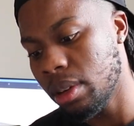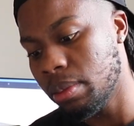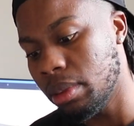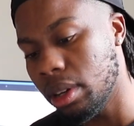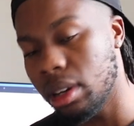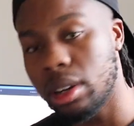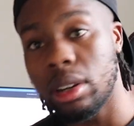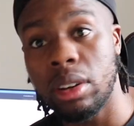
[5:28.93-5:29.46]

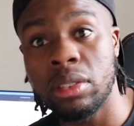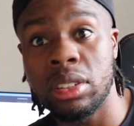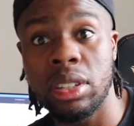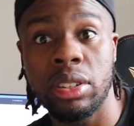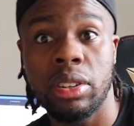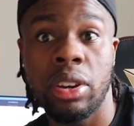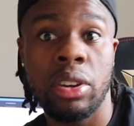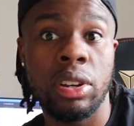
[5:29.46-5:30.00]
but
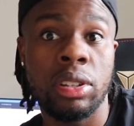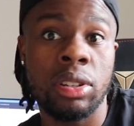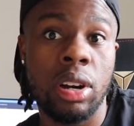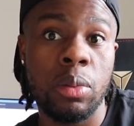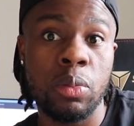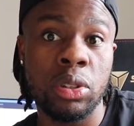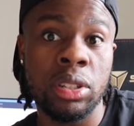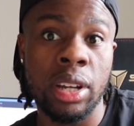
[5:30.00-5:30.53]
obviously only
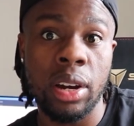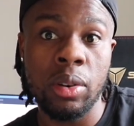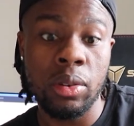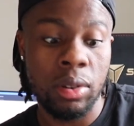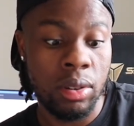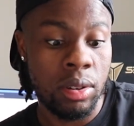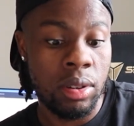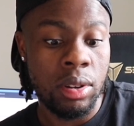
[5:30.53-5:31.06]
time will
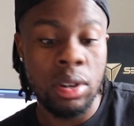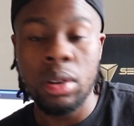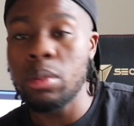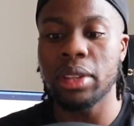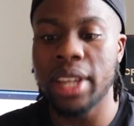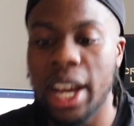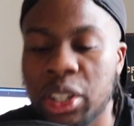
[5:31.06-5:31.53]
tell. But the